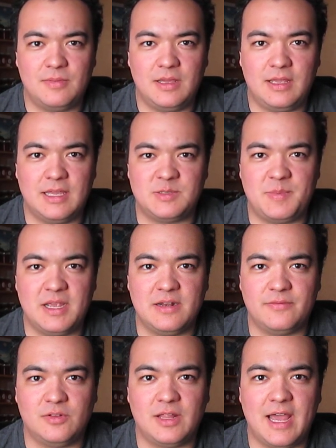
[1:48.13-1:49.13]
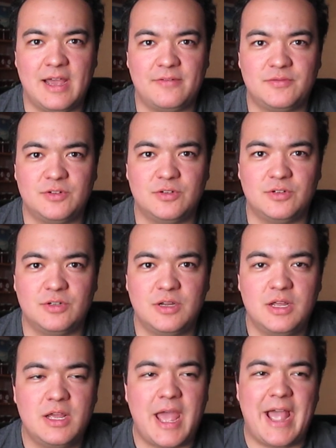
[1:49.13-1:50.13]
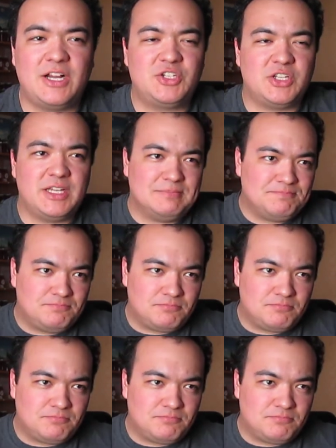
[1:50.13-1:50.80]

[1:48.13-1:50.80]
It gets painful after, actually,